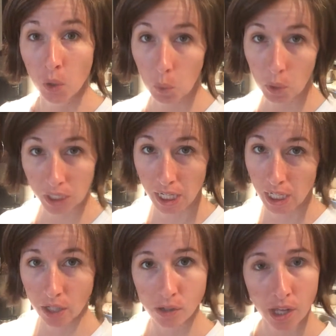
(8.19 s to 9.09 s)
what
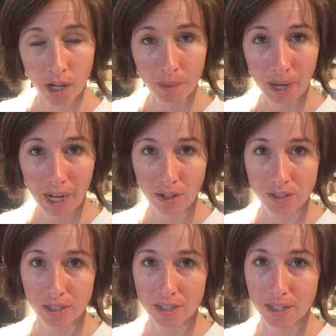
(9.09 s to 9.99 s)
kind of goes on at my
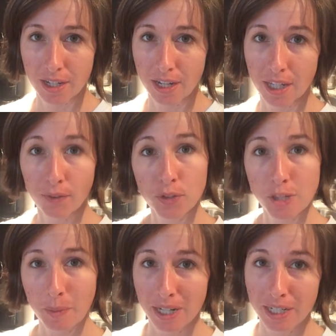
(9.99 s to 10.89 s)
house on Sunday to give you
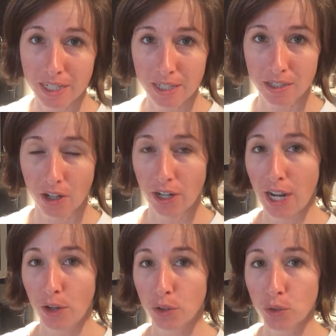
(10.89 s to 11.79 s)
some ideas on
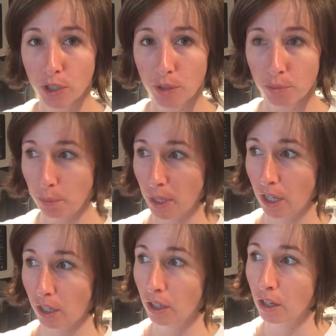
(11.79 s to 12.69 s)
how you can
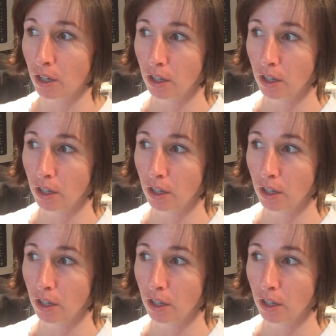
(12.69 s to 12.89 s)
prepare